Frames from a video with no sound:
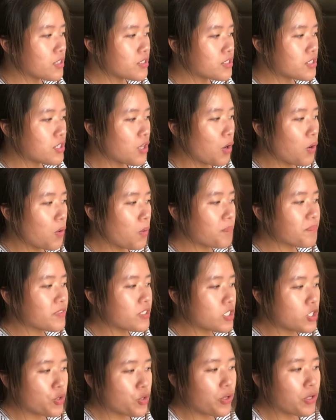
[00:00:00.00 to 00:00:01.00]
So
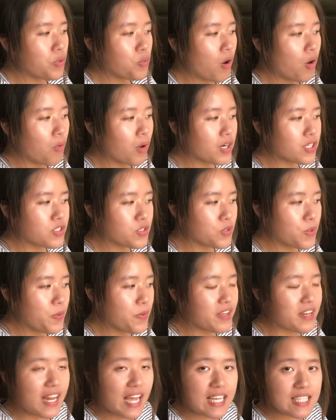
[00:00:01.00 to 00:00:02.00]
during World War II,
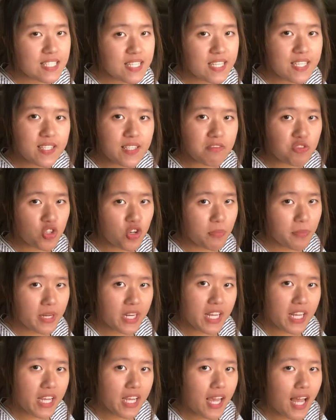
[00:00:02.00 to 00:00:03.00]
the Nazis of
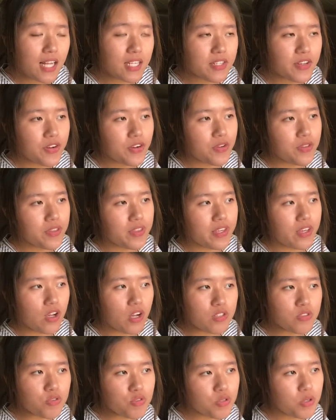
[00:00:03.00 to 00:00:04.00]
Germany, under the
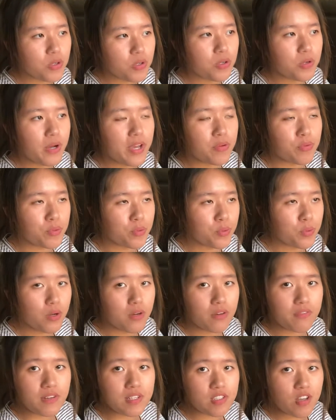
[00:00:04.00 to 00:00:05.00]
control and rule
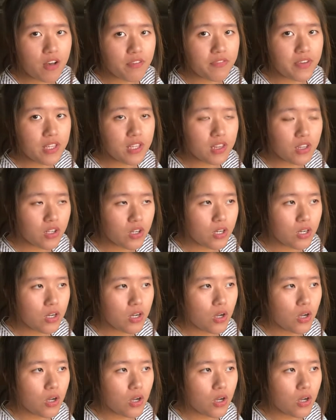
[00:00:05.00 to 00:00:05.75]
of Adolf Hitler,